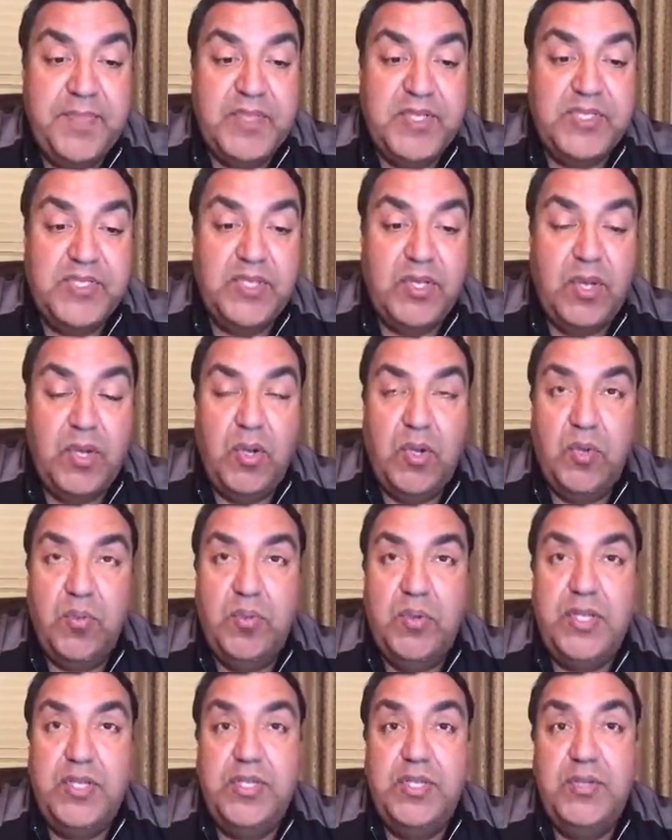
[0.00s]
So
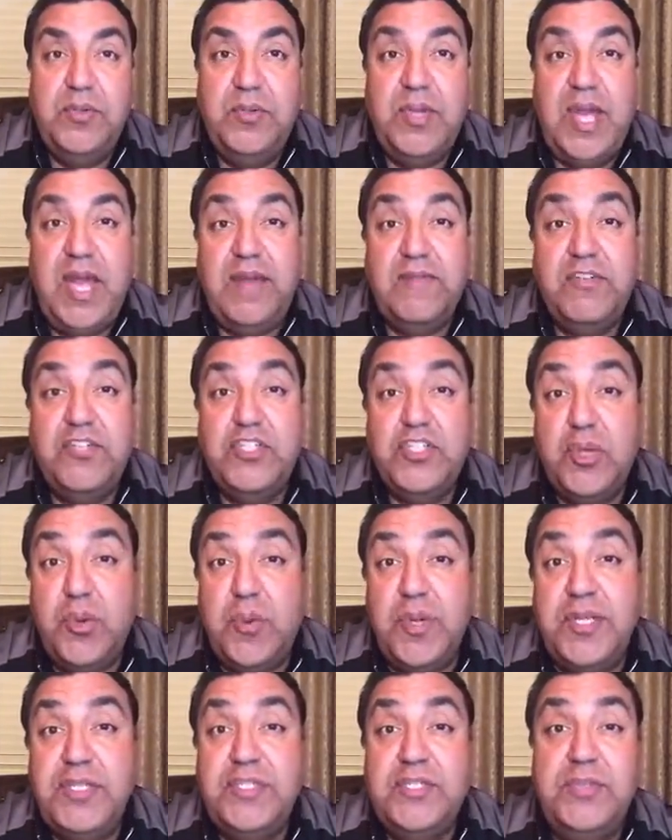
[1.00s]
when you have a
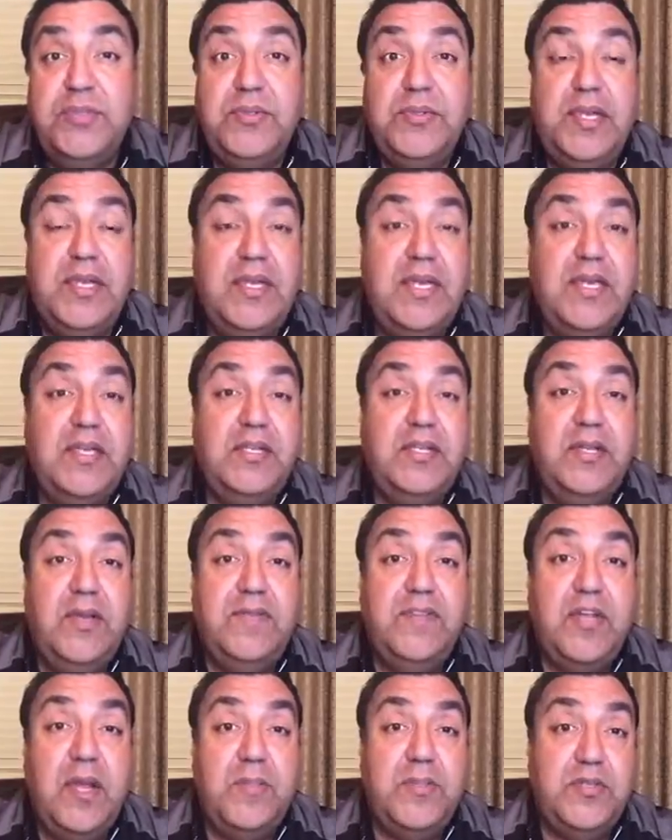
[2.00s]
choice, you
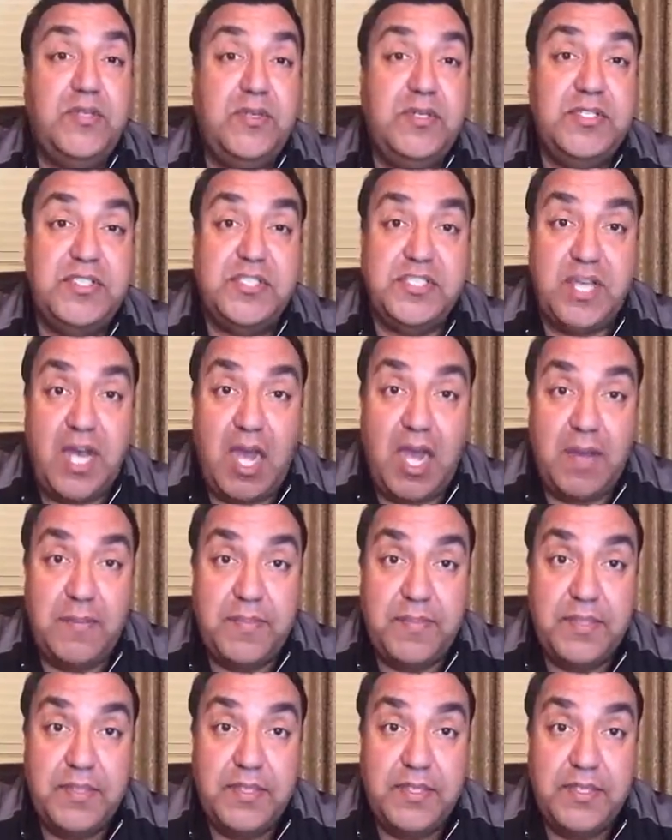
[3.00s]
have the opportunity to
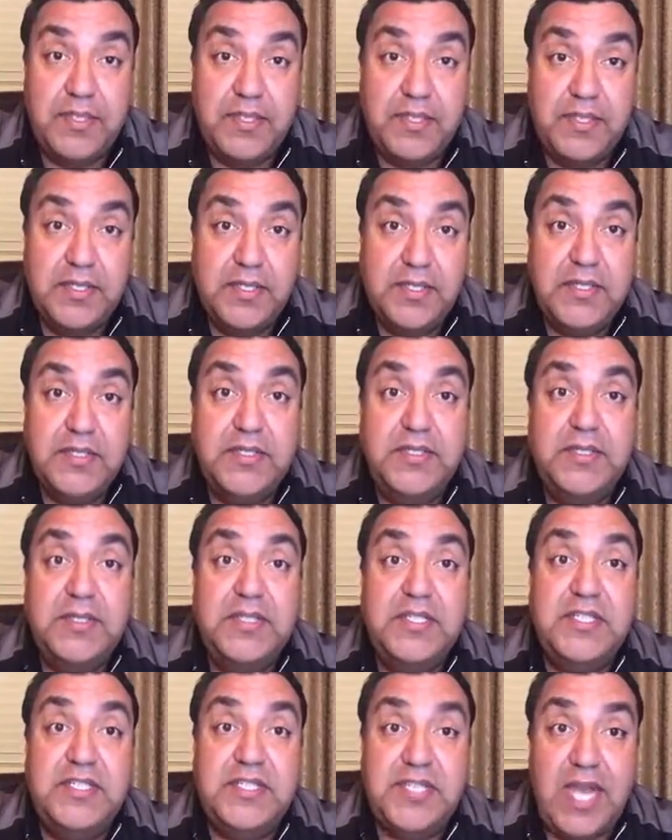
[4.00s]
stop, to
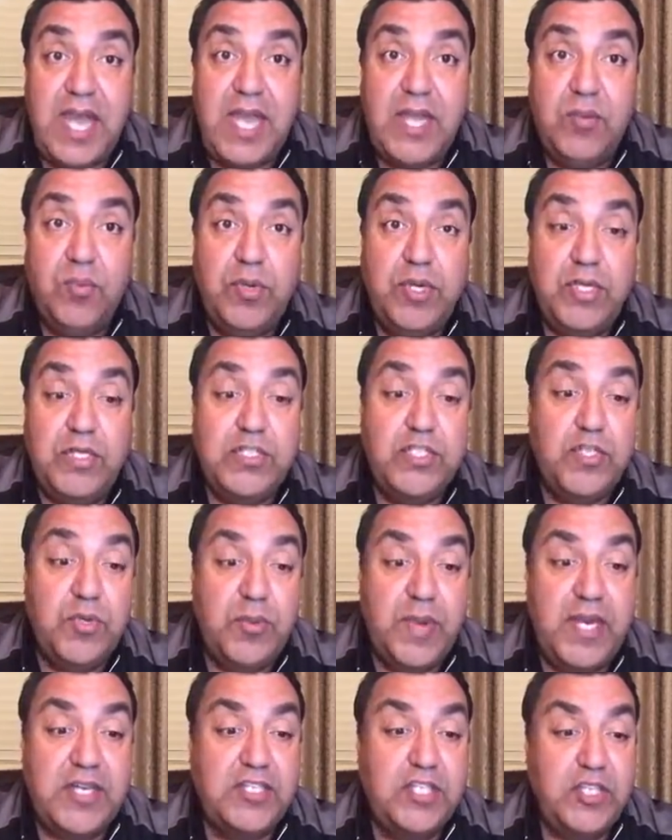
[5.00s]
decide which
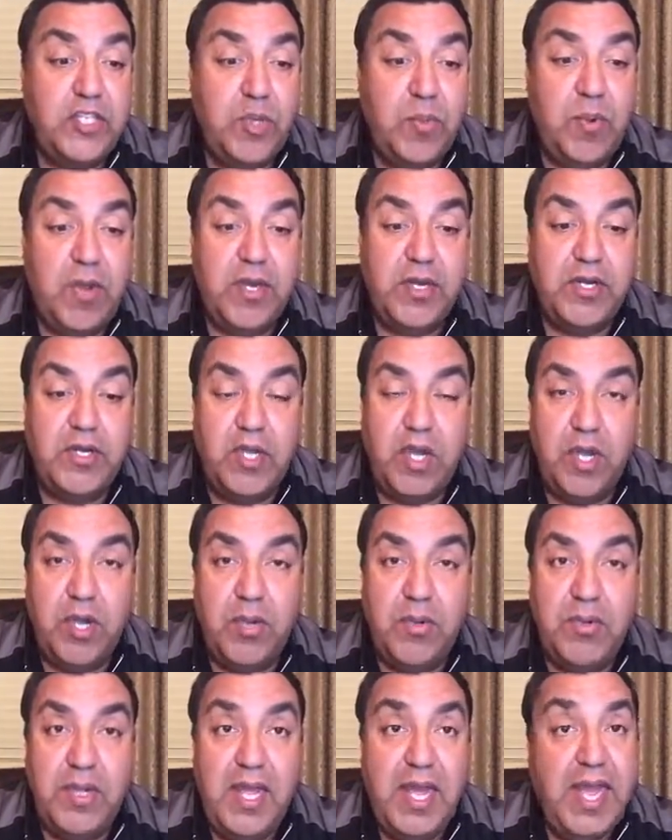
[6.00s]
direction you want to
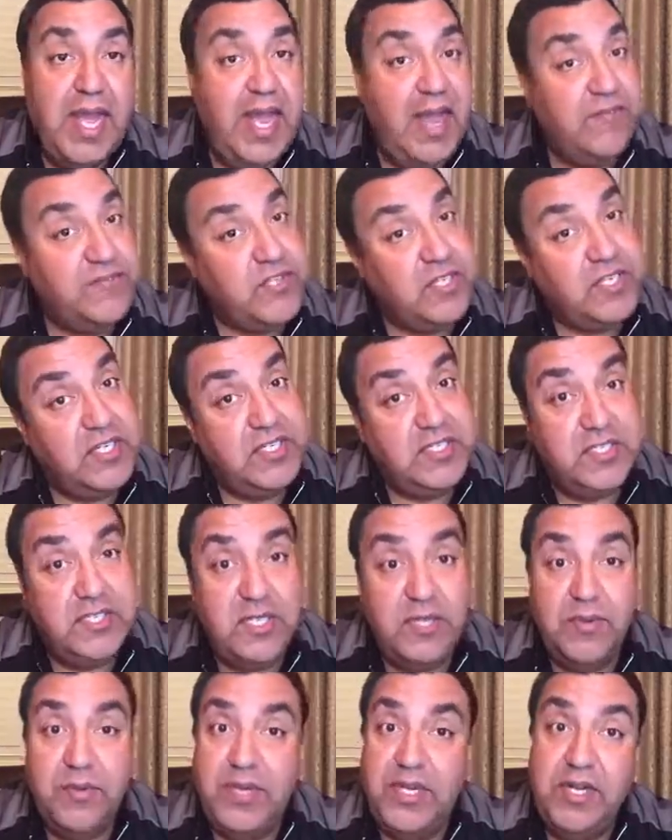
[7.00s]
go after
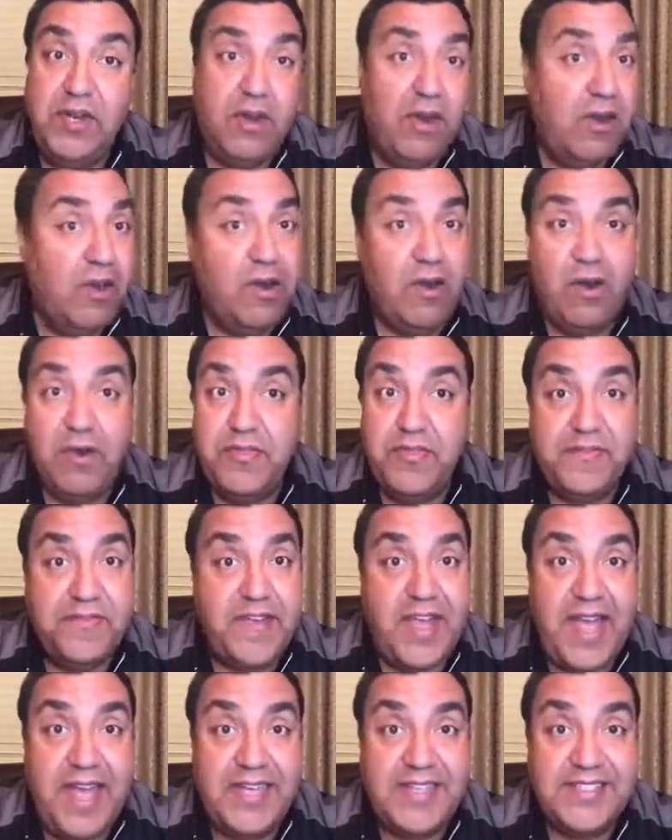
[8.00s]
considering all the
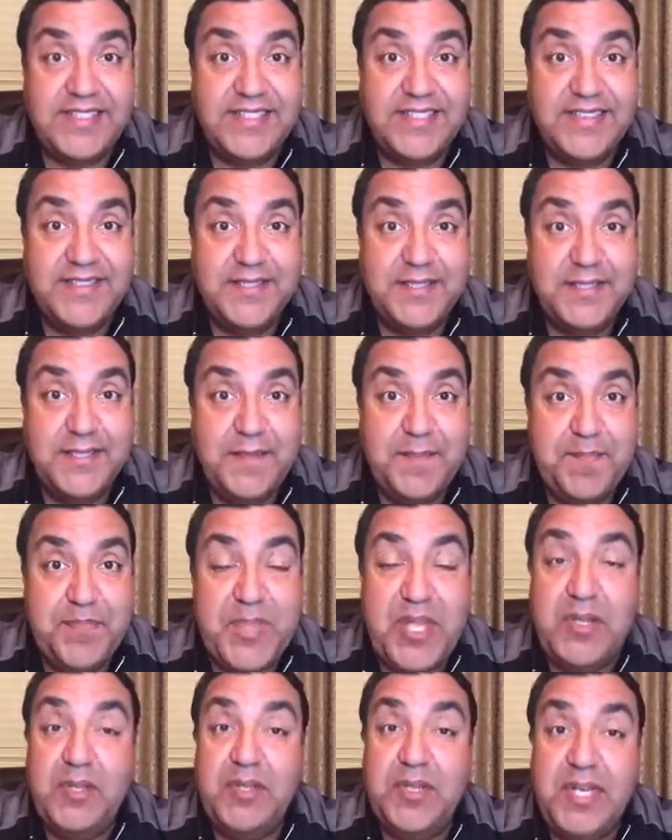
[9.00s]
facts
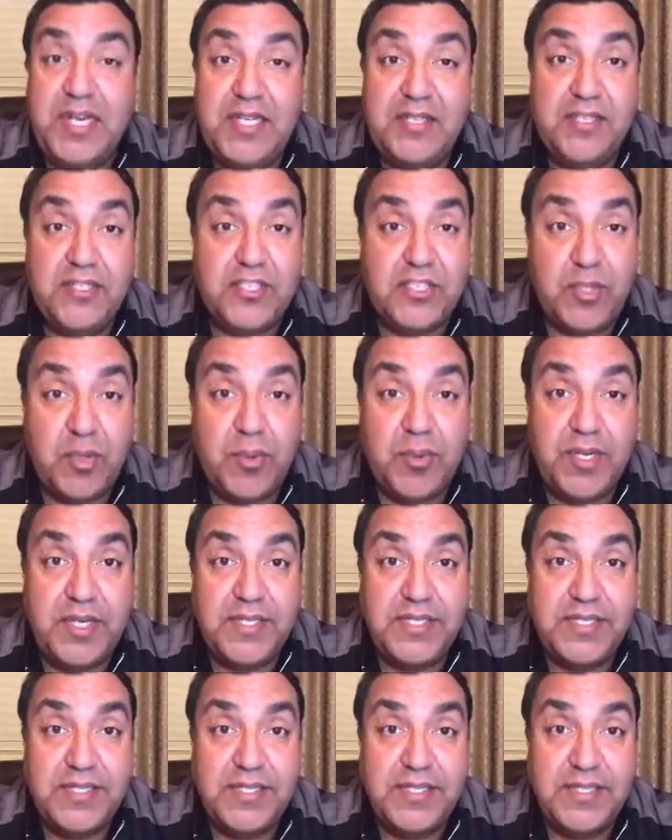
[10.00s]
and looking at the
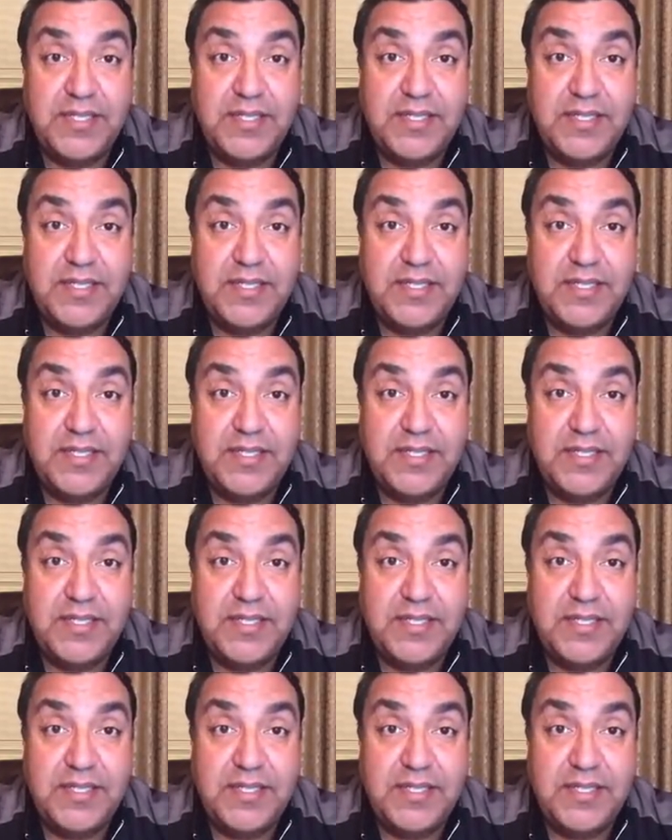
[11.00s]
stories.